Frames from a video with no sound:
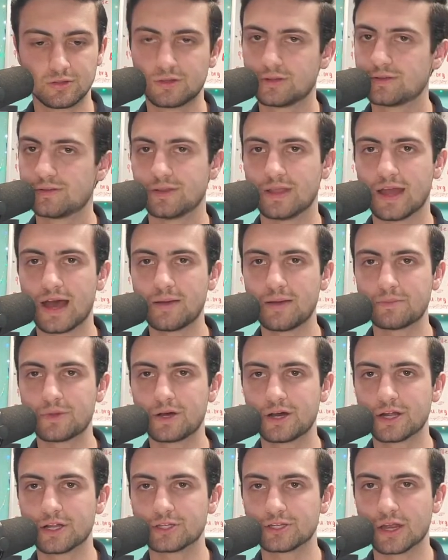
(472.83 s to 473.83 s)
Not
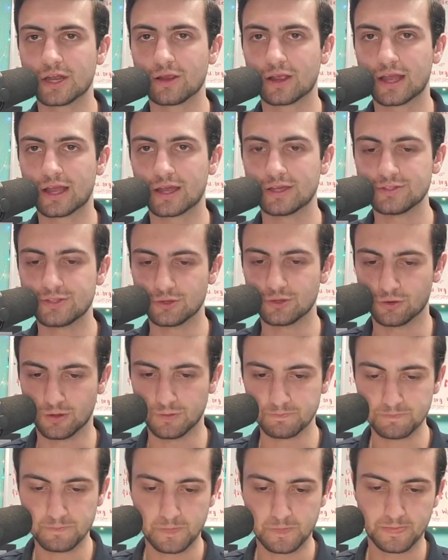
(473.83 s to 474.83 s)
much, Eric. How you
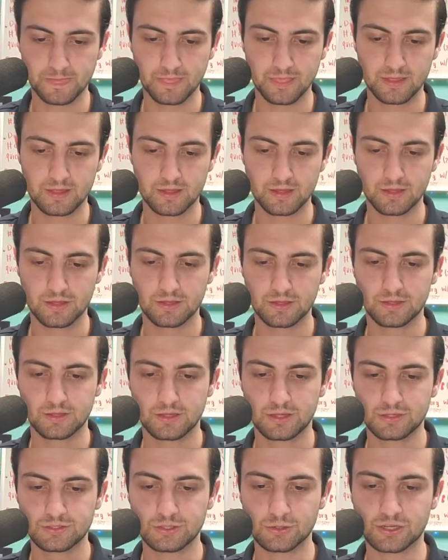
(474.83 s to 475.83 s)
doing?
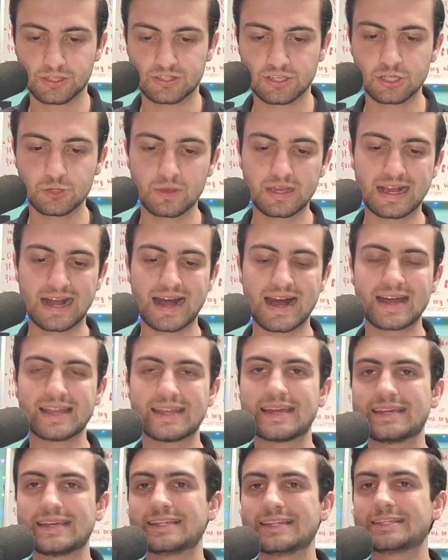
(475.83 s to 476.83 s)
So continuing on,
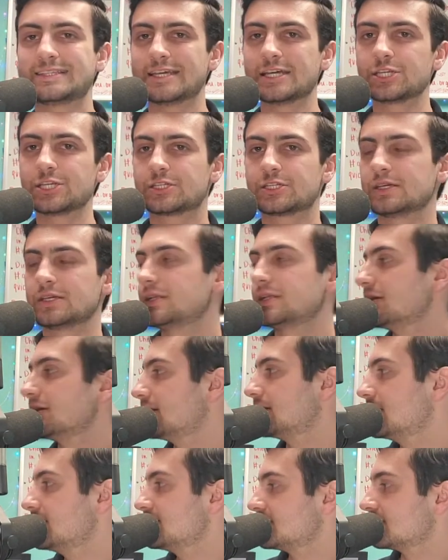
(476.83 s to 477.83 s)
in addition
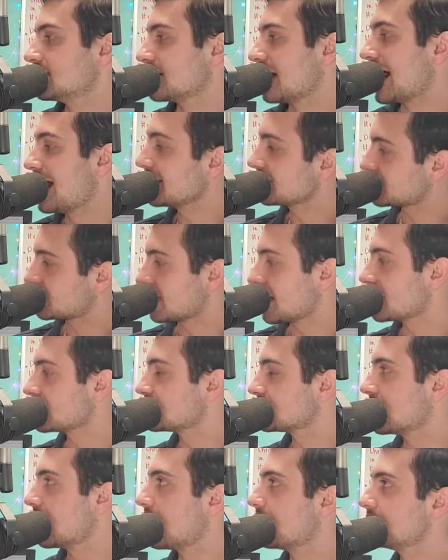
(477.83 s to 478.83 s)
to the Hot Shot
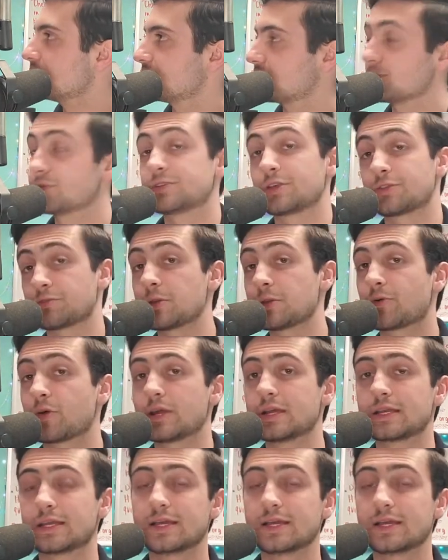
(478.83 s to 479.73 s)
Challenge, there was a 3-point